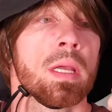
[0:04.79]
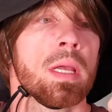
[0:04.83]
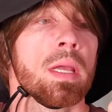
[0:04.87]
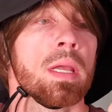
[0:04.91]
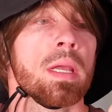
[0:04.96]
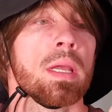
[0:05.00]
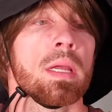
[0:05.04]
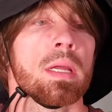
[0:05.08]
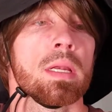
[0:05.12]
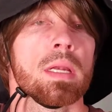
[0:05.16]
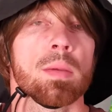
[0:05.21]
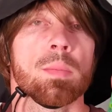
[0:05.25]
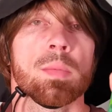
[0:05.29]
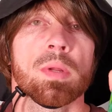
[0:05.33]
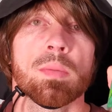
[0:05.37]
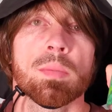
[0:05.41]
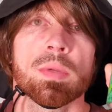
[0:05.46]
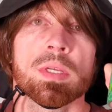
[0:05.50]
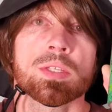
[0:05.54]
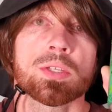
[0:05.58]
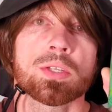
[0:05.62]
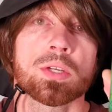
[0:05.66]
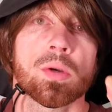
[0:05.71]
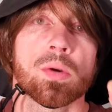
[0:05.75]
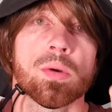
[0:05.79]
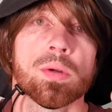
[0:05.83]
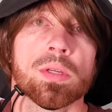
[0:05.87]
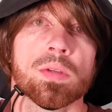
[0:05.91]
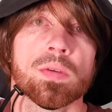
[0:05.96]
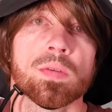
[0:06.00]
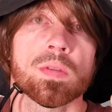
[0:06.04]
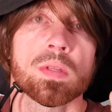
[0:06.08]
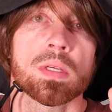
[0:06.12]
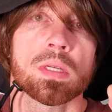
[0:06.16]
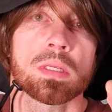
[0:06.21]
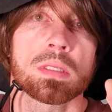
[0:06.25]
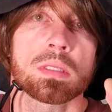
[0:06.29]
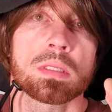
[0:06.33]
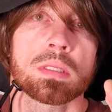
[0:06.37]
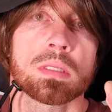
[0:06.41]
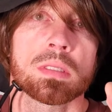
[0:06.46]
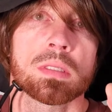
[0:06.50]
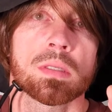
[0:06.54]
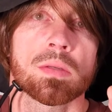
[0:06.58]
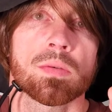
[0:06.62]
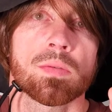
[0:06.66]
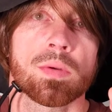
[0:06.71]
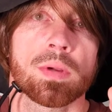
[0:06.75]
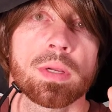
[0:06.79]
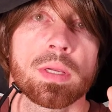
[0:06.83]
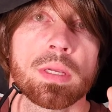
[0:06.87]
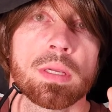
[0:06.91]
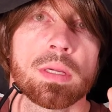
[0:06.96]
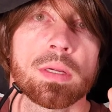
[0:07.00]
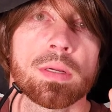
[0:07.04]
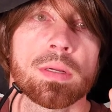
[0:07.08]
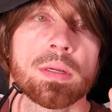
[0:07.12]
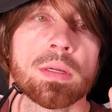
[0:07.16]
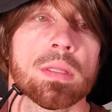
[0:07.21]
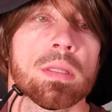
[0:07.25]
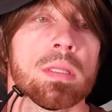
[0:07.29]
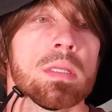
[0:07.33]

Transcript: and I'm gonna be showing you this right here.